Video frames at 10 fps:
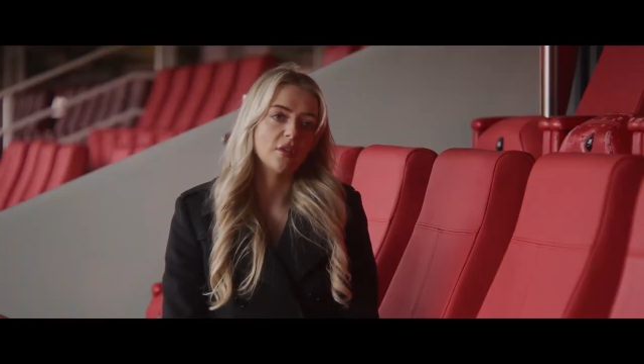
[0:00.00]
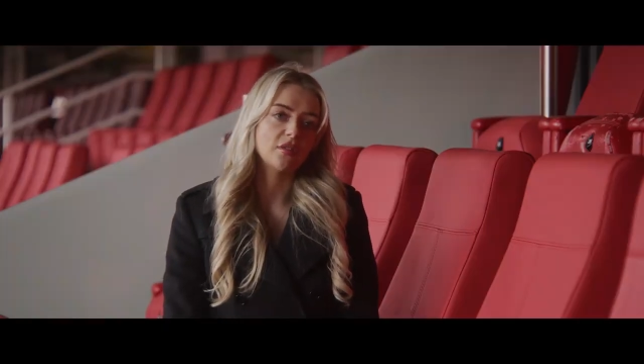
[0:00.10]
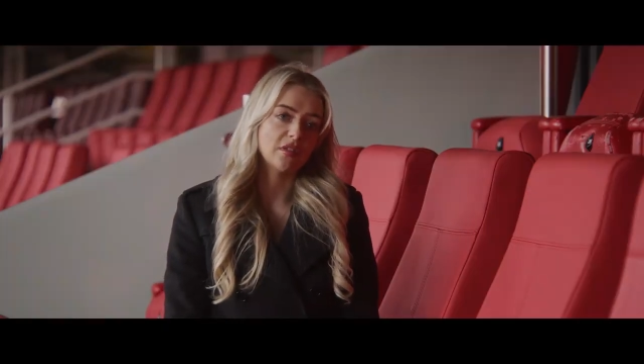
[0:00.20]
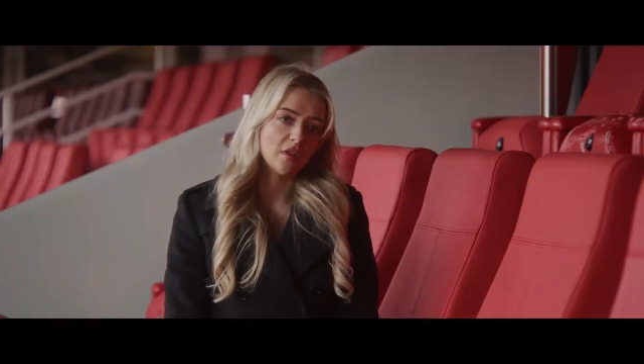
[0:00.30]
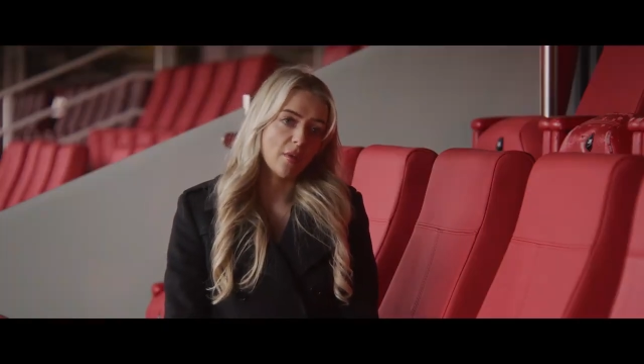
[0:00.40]

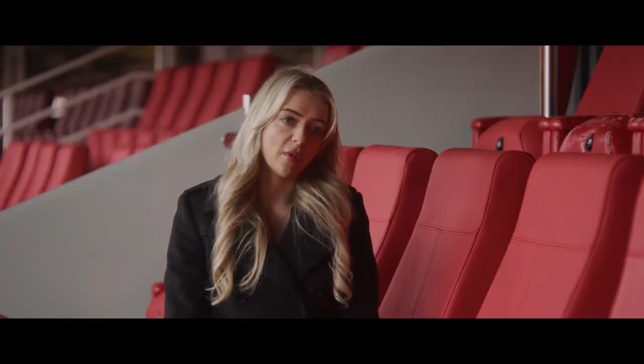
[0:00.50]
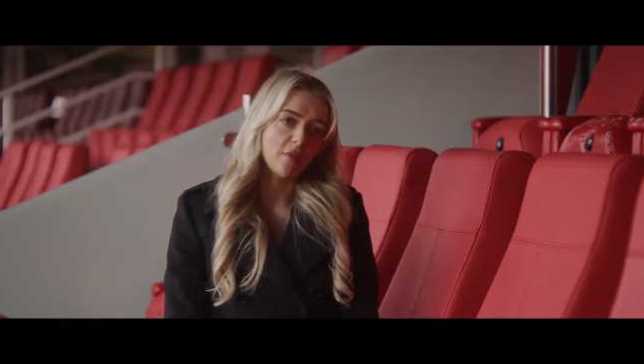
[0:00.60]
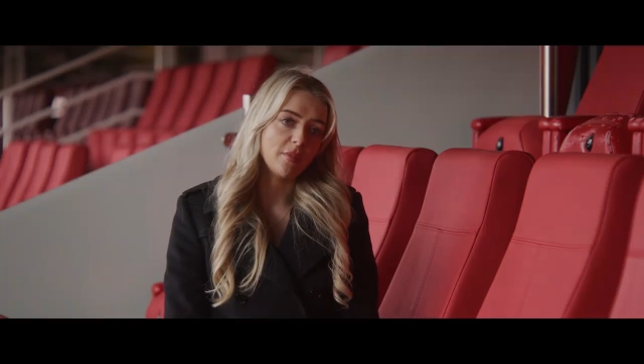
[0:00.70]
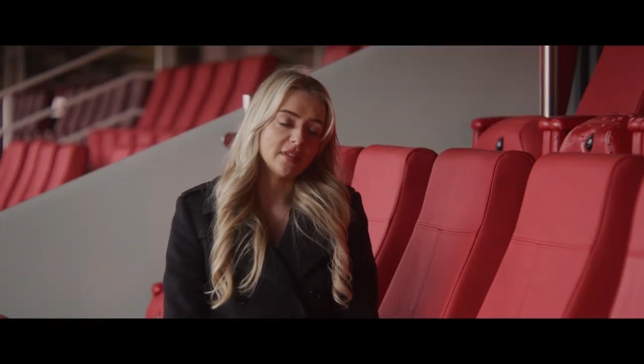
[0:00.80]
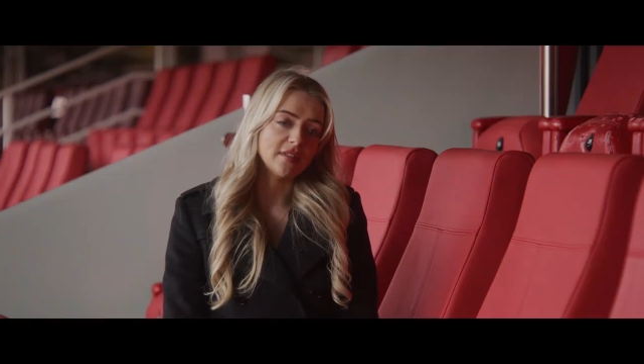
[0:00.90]
So I started my
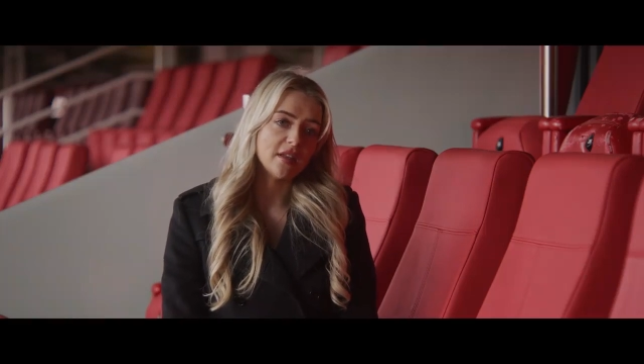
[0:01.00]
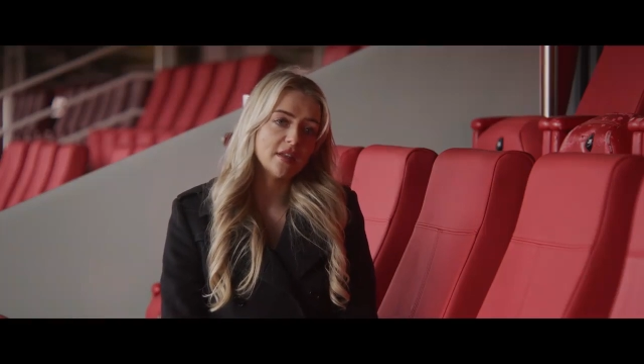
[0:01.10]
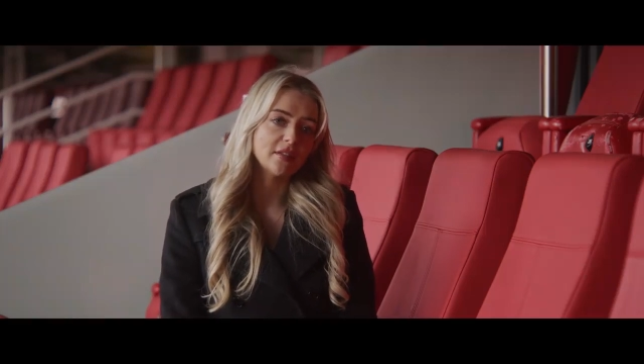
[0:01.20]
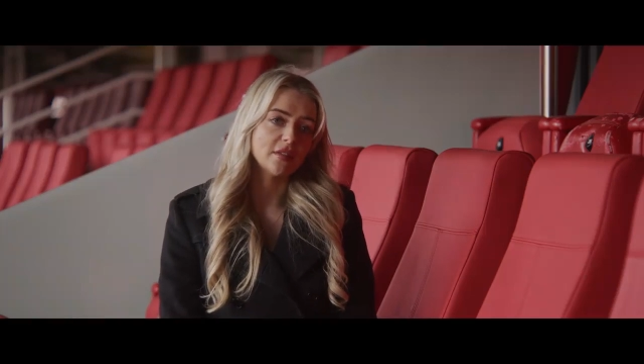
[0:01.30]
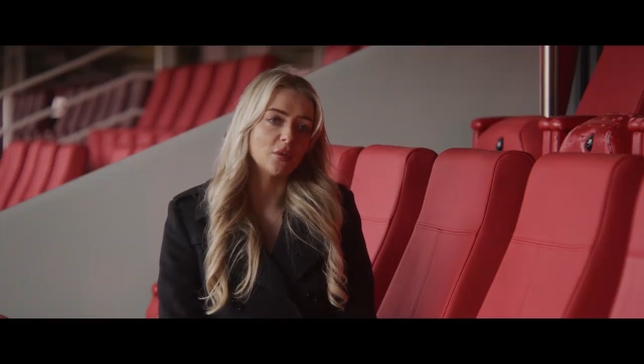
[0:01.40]
own
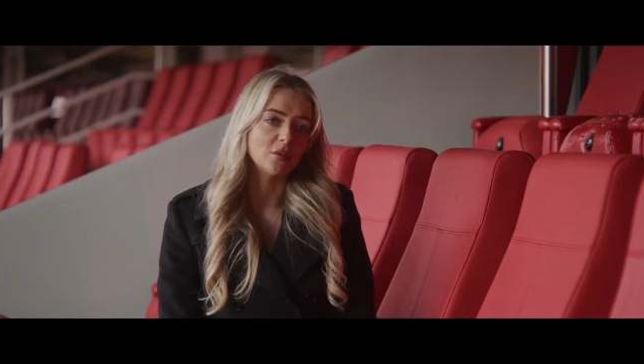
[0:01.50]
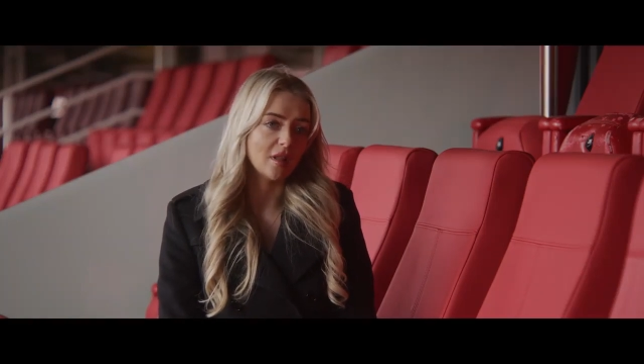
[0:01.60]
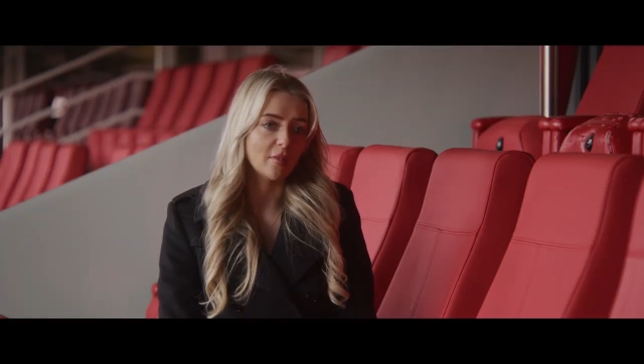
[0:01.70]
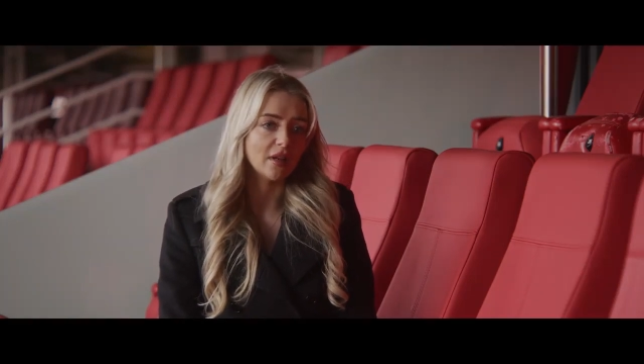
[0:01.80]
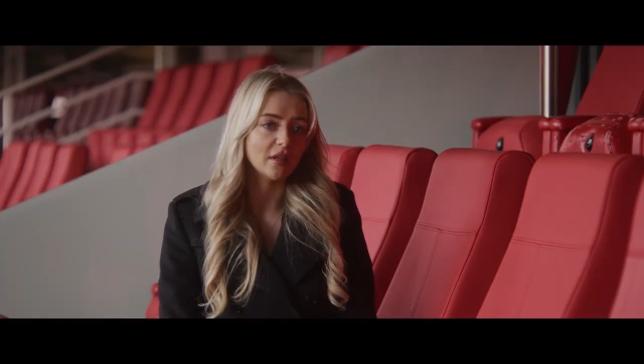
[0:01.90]
business, it's called
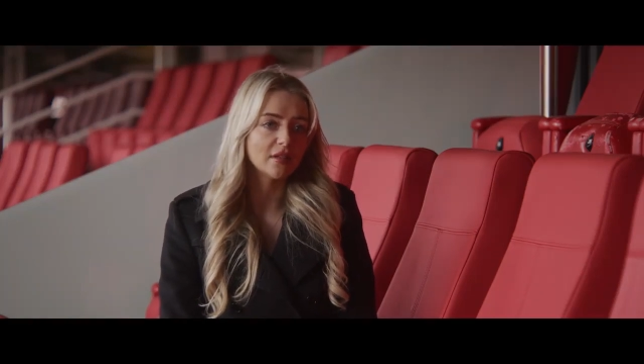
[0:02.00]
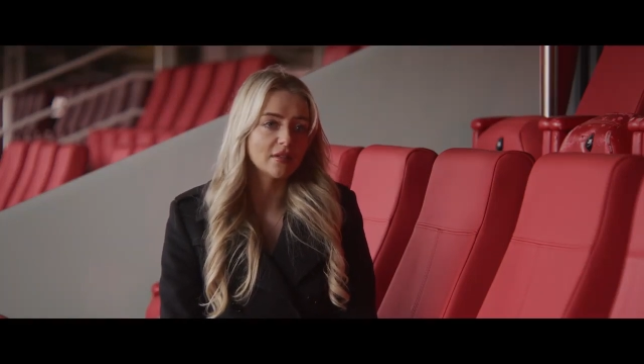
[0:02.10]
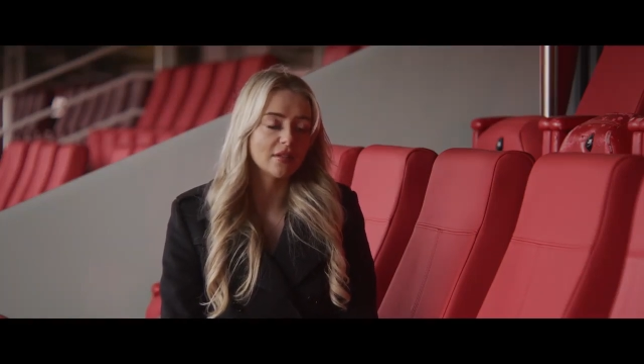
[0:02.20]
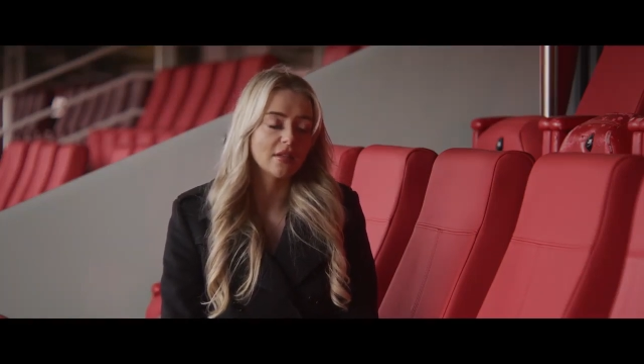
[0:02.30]
Limitless.